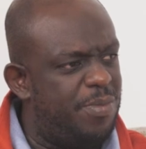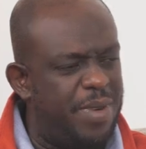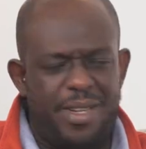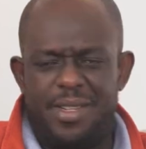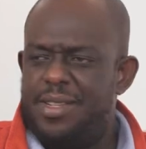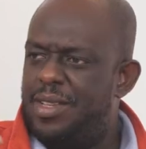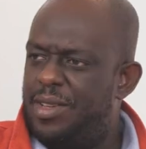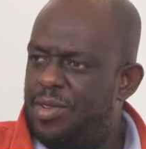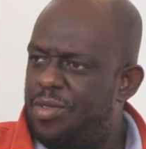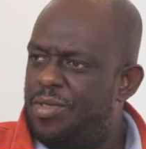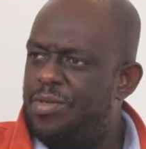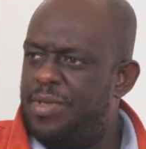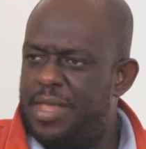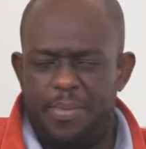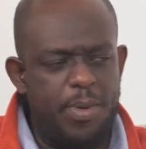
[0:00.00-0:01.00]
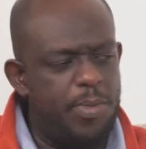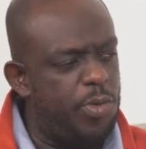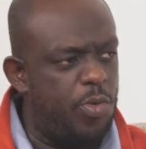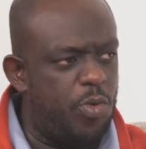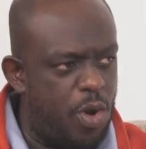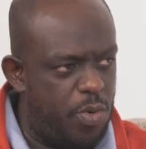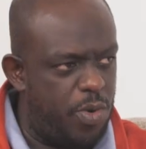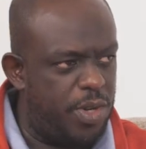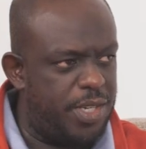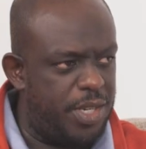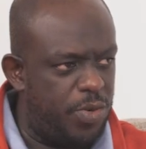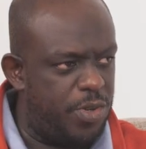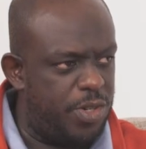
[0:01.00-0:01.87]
but you know, there are people who are watching